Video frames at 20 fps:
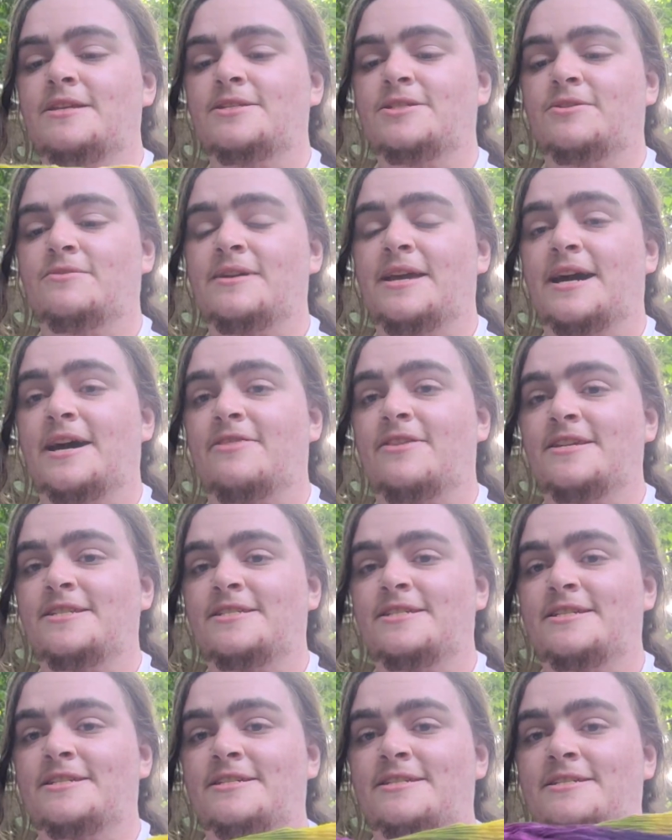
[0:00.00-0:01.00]
So yeah, this
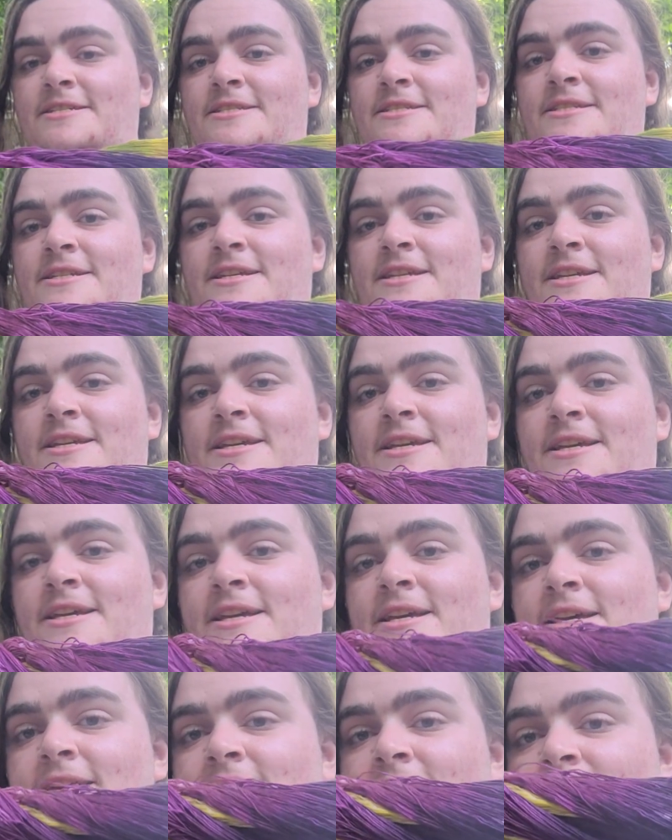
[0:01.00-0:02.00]
is
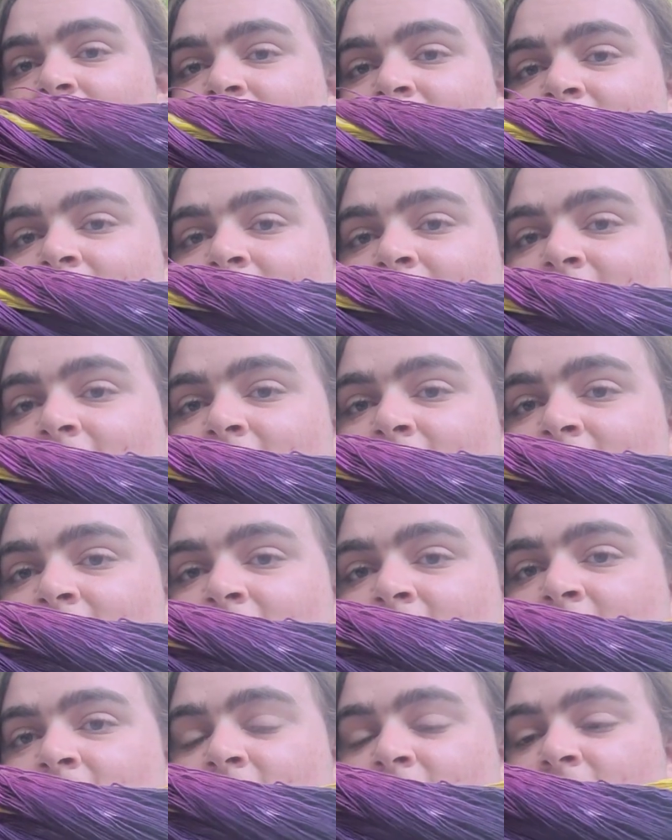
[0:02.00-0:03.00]

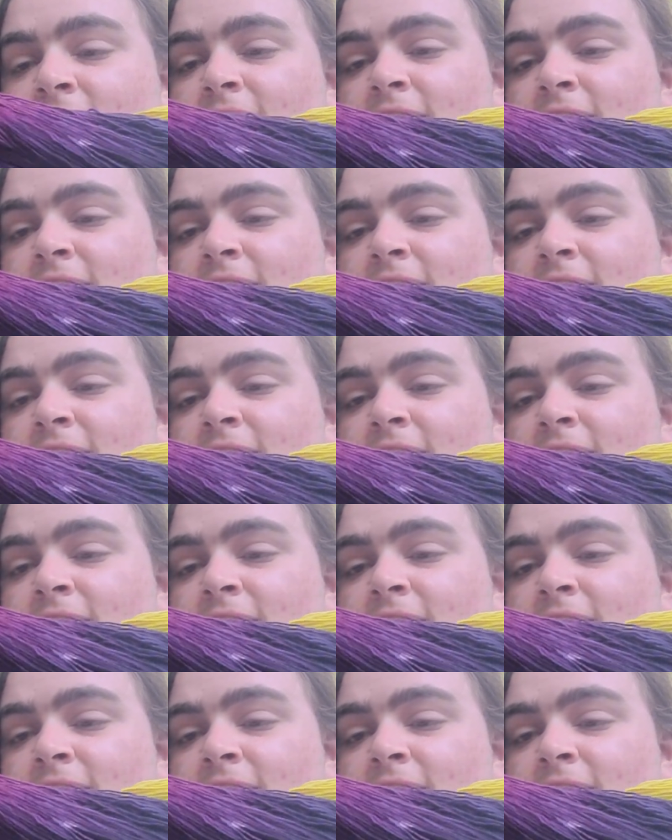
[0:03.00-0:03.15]
the